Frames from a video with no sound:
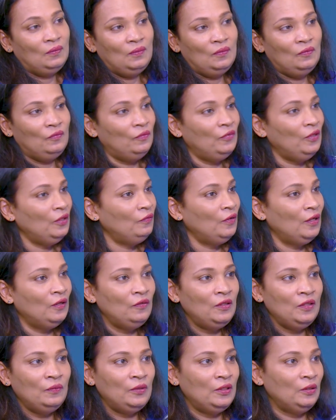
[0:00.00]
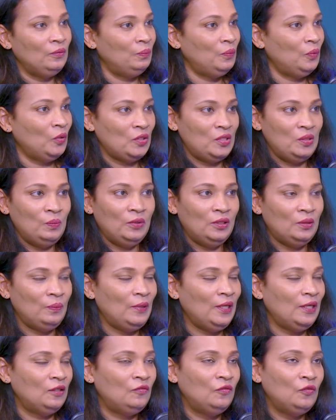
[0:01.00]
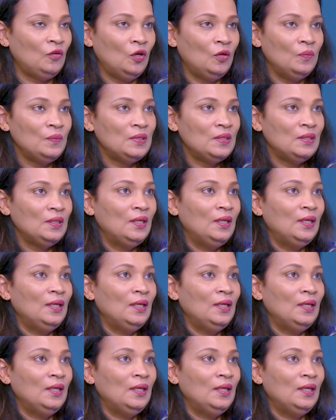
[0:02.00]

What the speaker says: whatever the possible platforms,